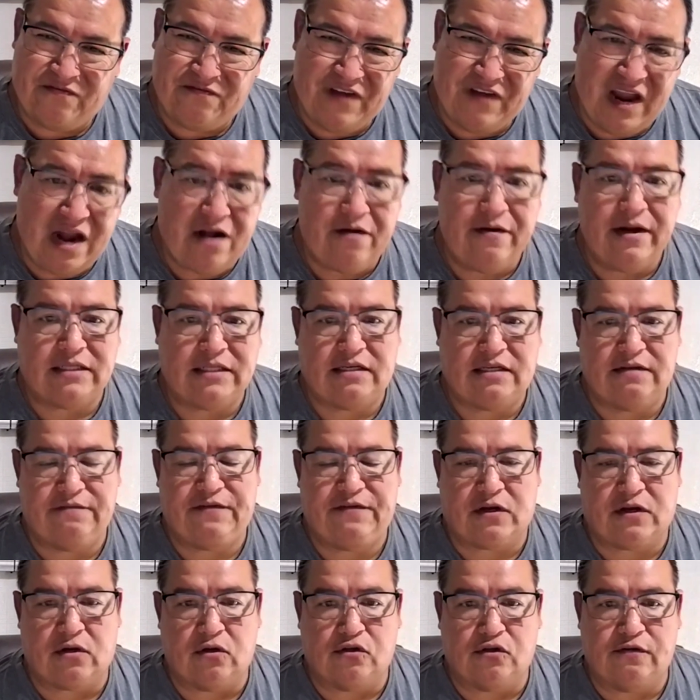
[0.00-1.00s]
very
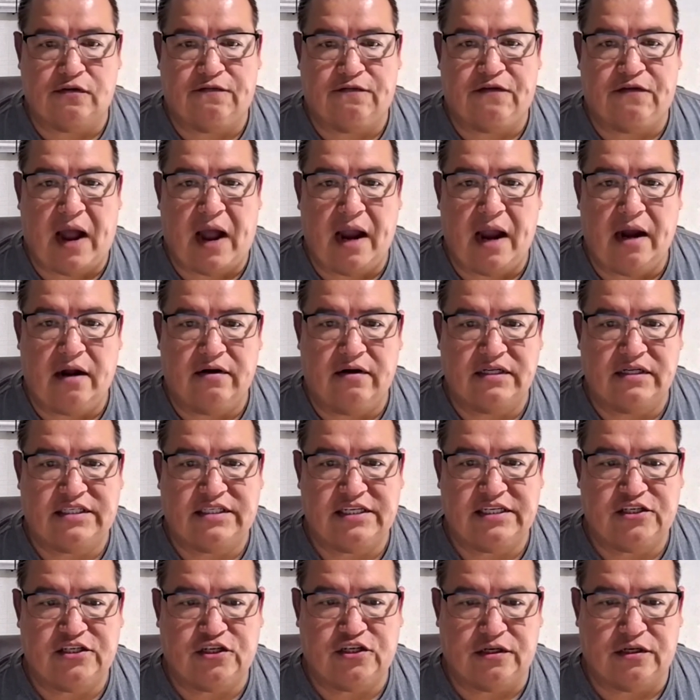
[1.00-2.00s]
difficult to fire a
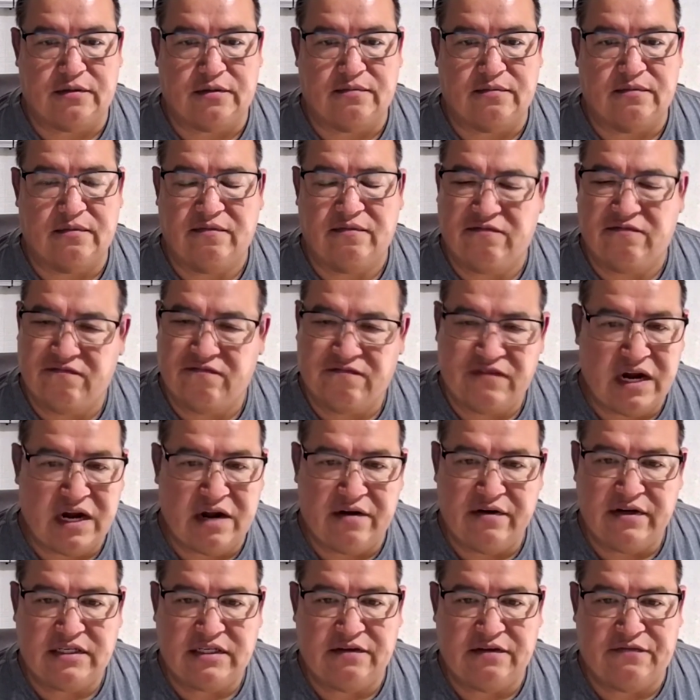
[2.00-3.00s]
teacher.
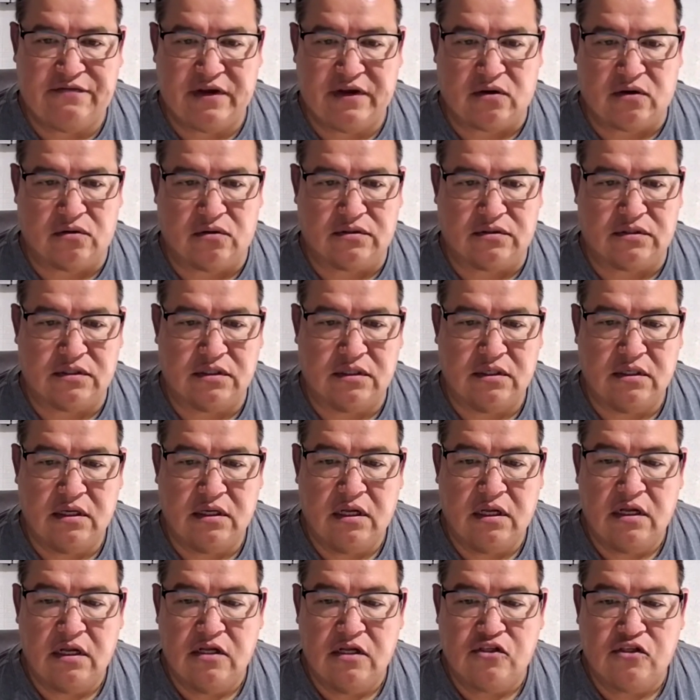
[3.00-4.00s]
Very difficult.
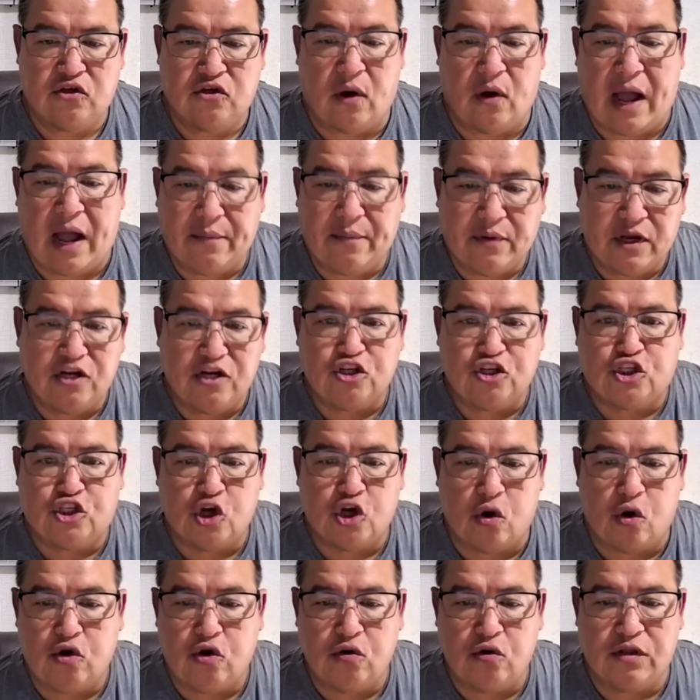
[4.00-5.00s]
So I'm going to
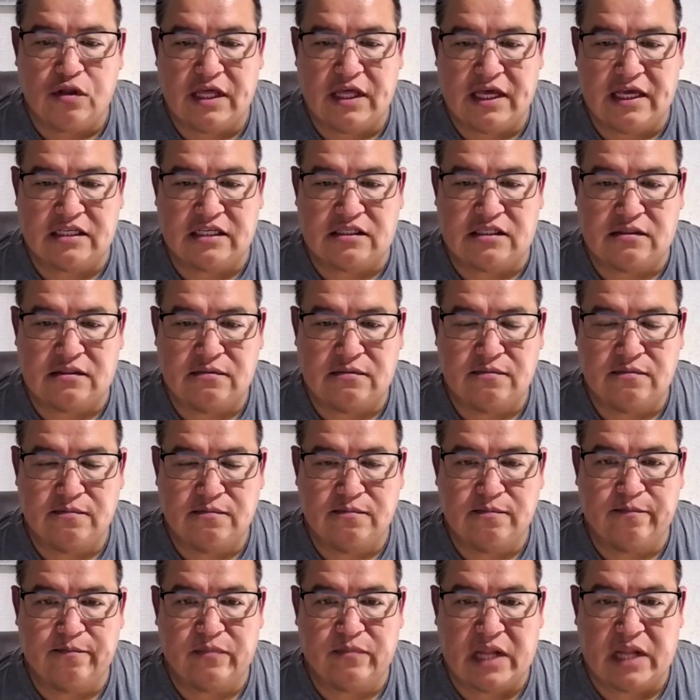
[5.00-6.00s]
show you this.
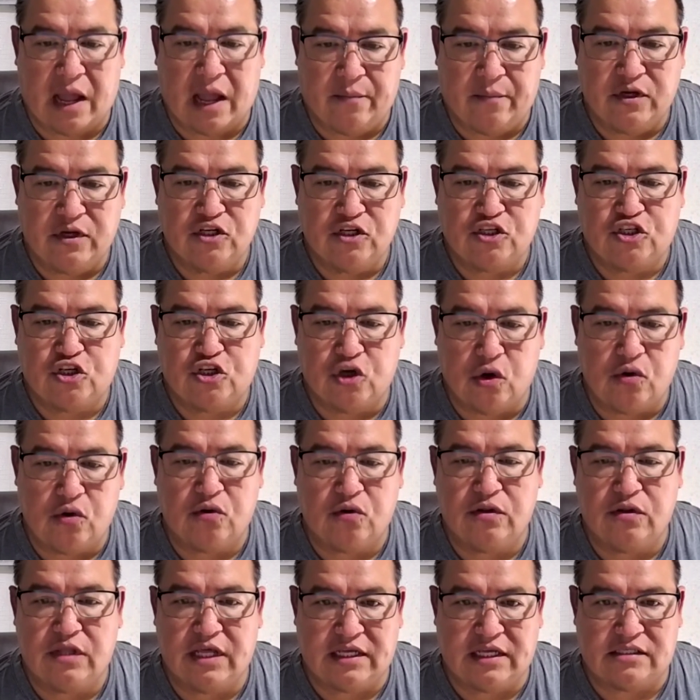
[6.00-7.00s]
I'm going to show
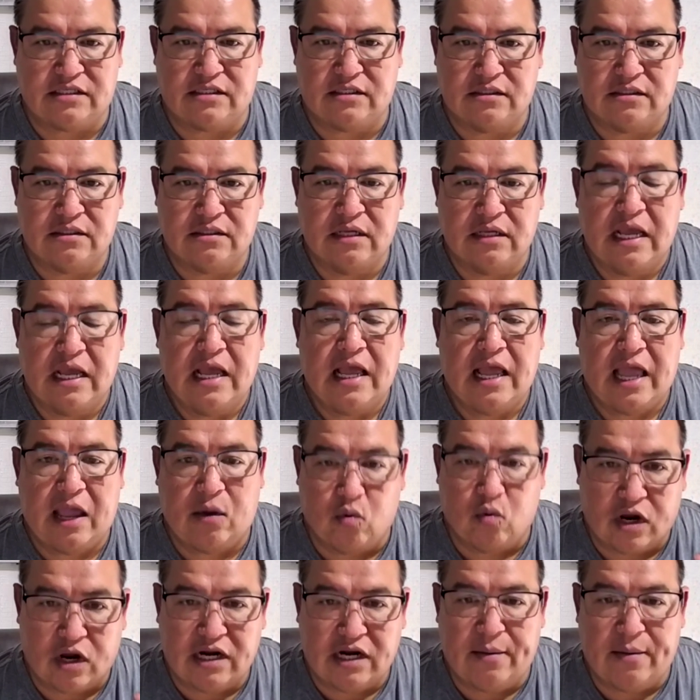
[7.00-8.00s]
you this,
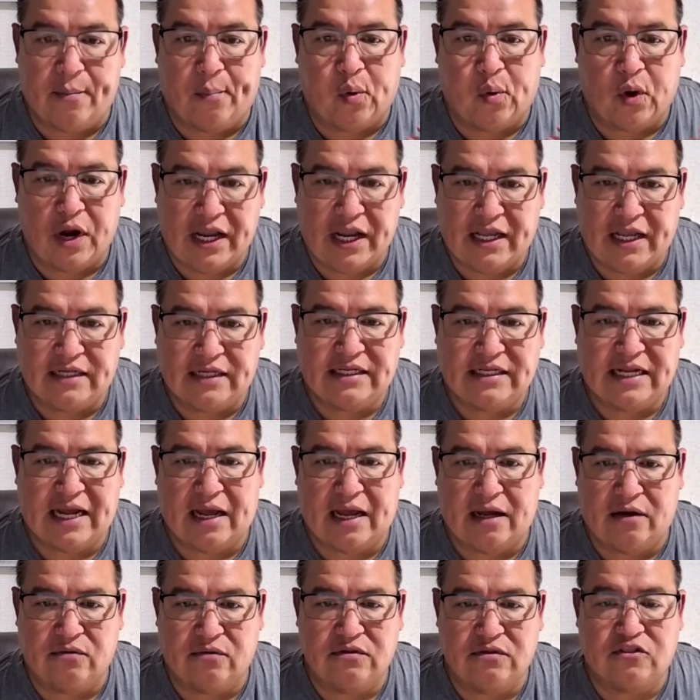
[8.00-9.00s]
and we're going to break it
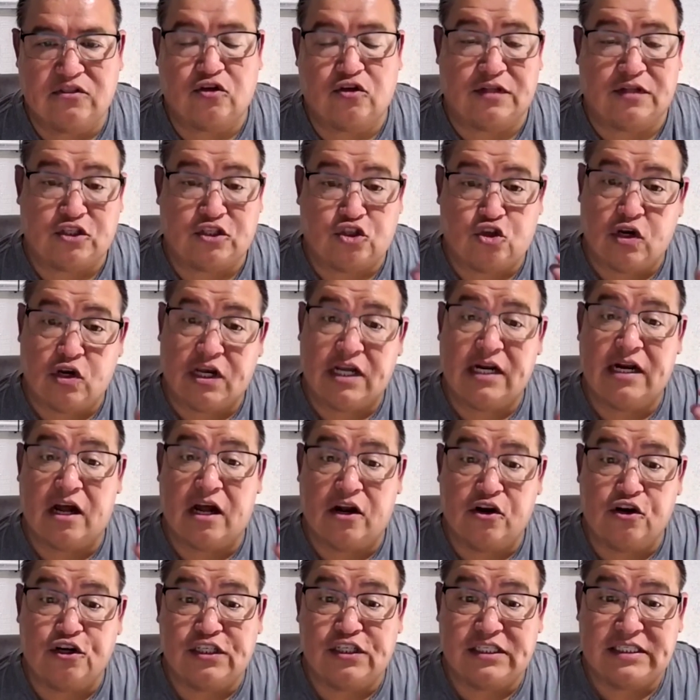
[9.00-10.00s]
down so that you can
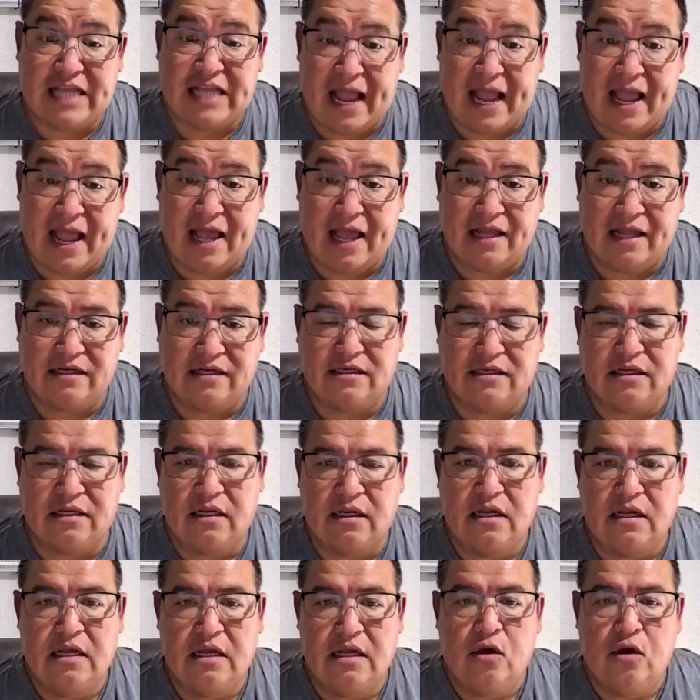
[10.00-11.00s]
understand
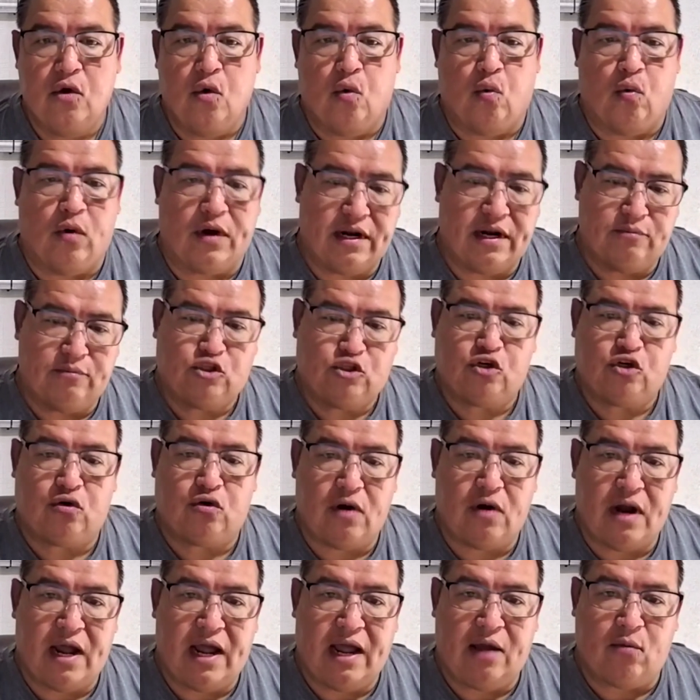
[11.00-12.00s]
what
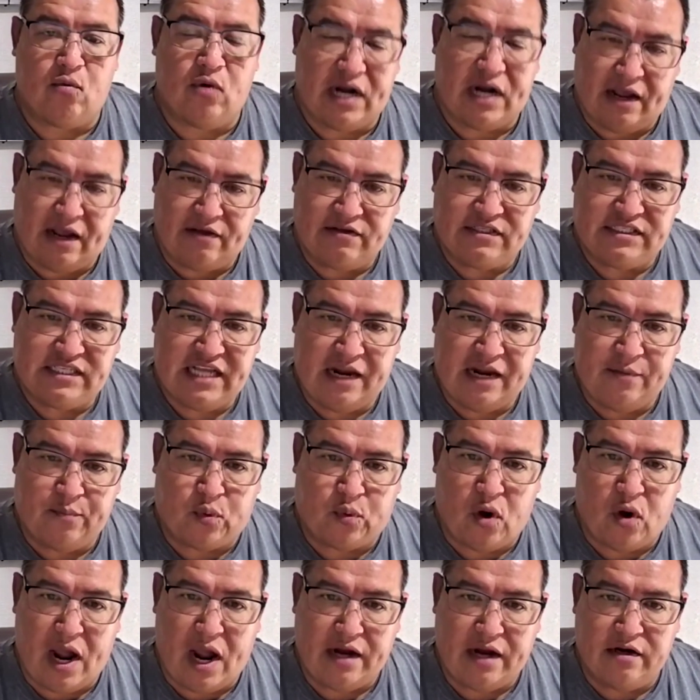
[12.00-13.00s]
I said
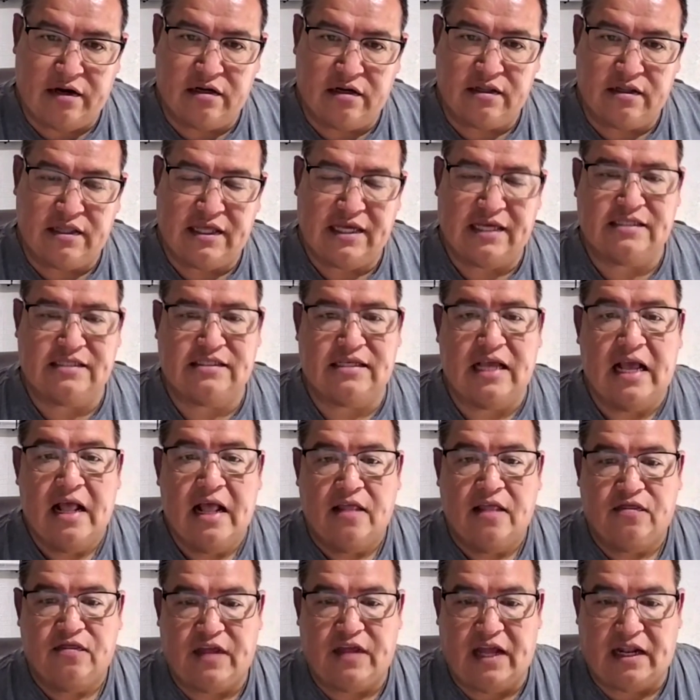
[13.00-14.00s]
prior to this,
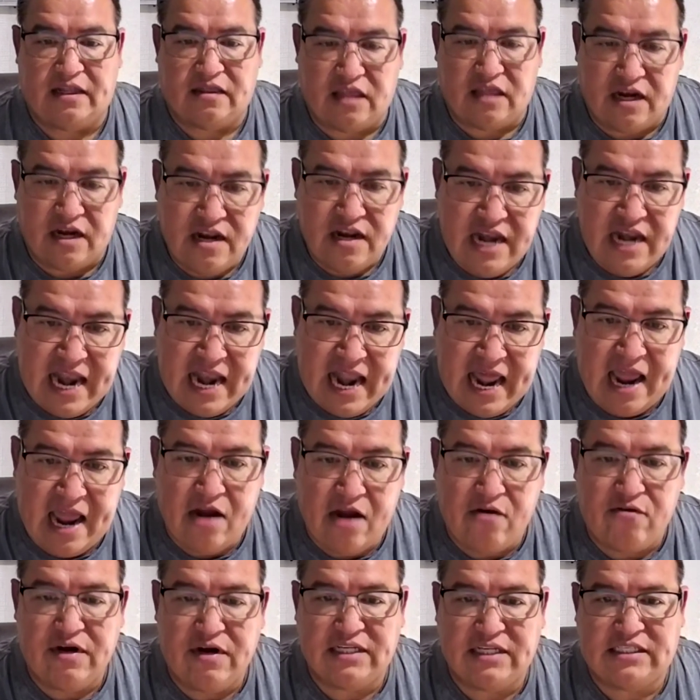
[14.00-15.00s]
that the
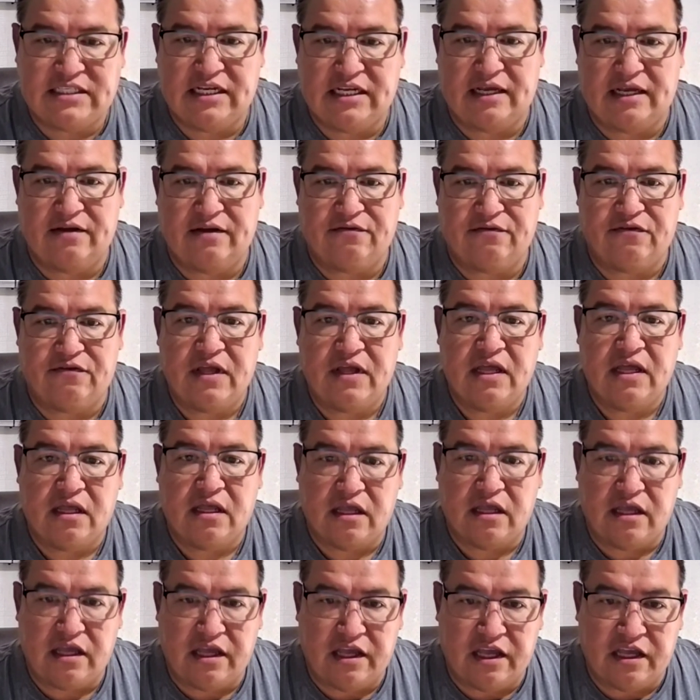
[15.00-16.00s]
narrative
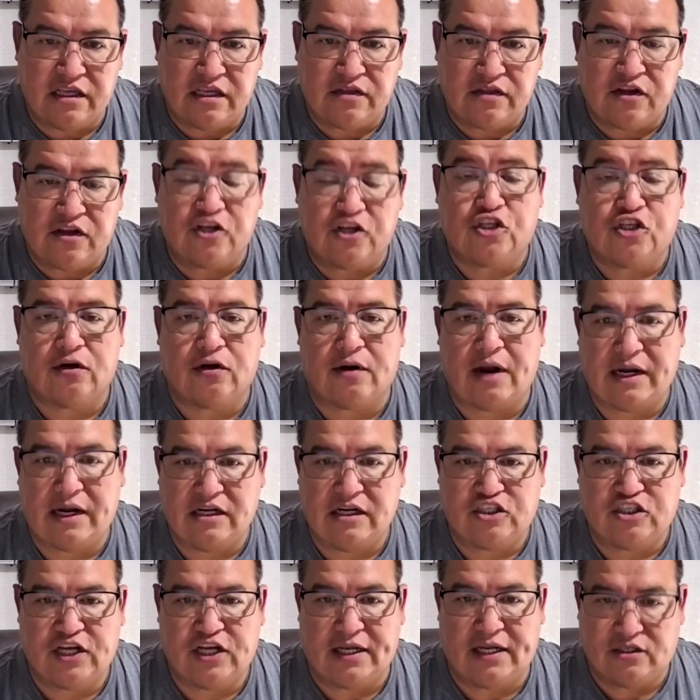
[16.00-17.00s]
is, they're trying
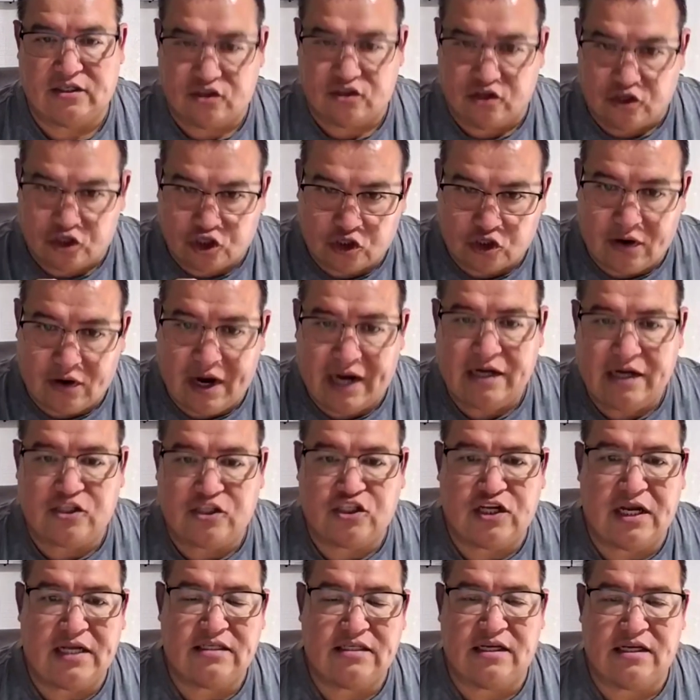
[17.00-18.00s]
to change. They're trying to
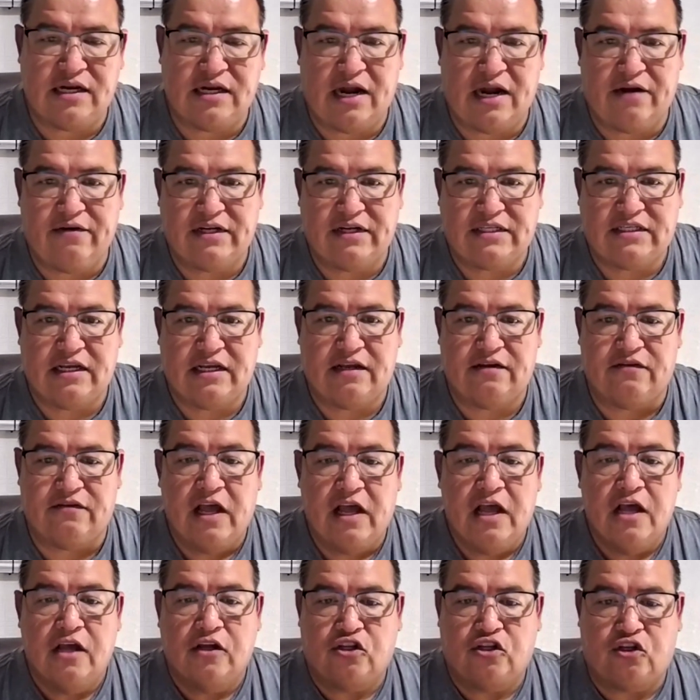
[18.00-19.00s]
change the
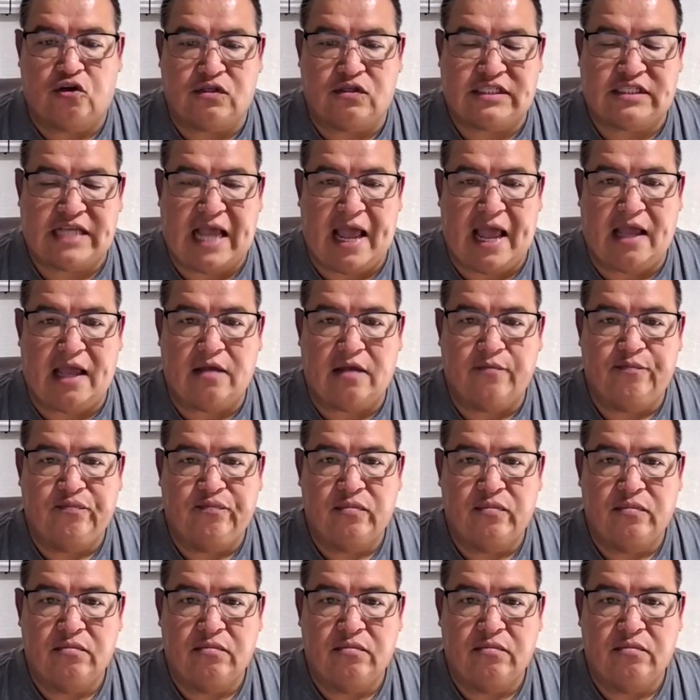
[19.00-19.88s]
narrative to say,